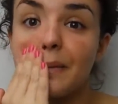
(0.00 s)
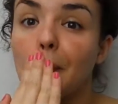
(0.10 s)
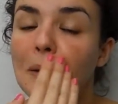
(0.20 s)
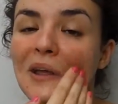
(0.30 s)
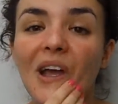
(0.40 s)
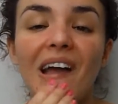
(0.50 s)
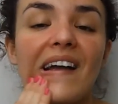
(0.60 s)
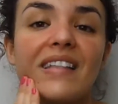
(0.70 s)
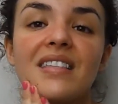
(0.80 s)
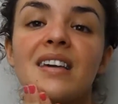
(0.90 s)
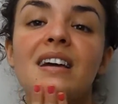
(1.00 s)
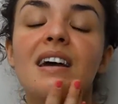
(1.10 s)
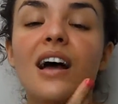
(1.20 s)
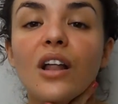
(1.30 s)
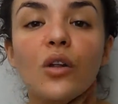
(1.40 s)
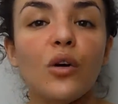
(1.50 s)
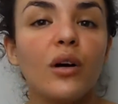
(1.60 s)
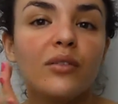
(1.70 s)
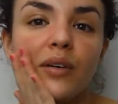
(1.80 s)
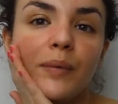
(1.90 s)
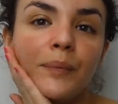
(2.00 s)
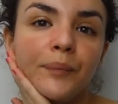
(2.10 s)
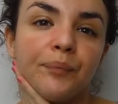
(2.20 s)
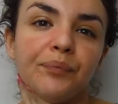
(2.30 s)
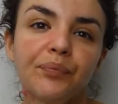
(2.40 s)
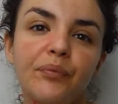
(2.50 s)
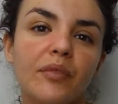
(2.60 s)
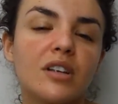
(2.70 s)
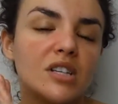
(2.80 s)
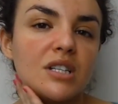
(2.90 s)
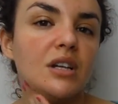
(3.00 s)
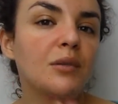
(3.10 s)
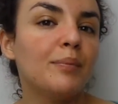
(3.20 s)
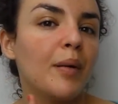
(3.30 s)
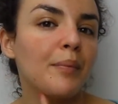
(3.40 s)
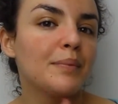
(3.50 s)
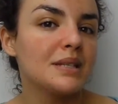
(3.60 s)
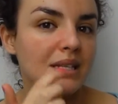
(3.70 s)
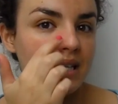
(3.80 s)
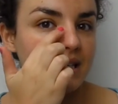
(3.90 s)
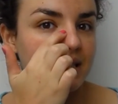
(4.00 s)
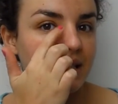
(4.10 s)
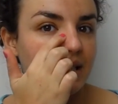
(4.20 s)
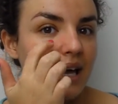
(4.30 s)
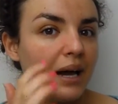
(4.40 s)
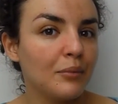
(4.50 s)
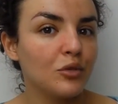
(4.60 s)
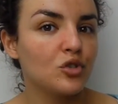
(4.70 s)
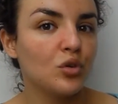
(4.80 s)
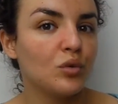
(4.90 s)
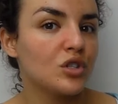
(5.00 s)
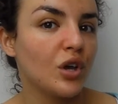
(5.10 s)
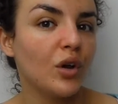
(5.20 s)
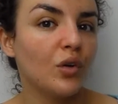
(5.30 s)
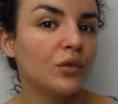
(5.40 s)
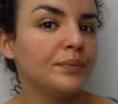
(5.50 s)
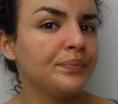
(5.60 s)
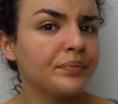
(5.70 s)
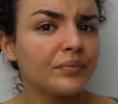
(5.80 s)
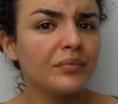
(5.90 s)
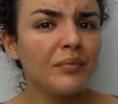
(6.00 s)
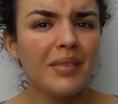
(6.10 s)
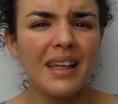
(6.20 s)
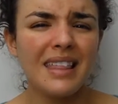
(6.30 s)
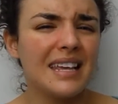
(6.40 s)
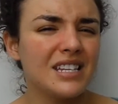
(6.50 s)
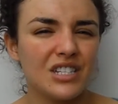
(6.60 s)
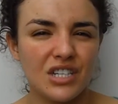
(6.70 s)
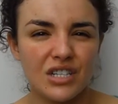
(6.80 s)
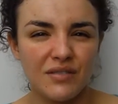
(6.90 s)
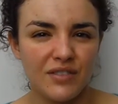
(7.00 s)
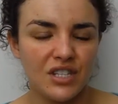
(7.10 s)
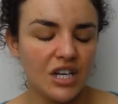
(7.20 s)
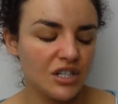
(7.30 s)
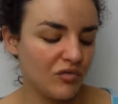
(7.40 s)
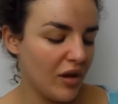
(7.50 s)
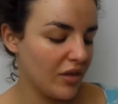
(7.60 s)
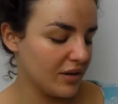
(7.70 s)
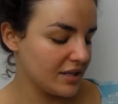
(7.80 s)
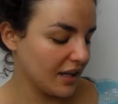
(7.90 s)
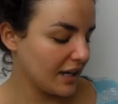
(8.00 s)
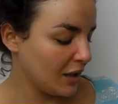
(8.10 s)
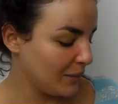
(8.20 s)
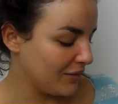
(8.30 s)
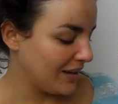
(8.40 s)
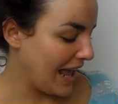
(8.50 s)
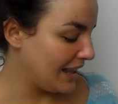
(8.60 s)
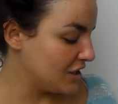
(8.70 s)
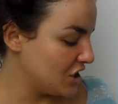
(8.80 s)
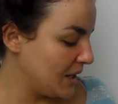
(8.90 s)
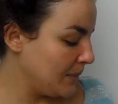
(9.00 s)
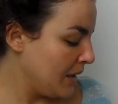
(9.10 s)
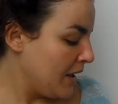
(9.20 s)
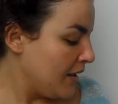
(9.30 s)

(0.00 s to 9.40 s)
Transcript: this morning and a lot of just little bumps and things like that. I'm not sure what's going on. I think it's just because of the change of weather. It's like a little bit of an allergy.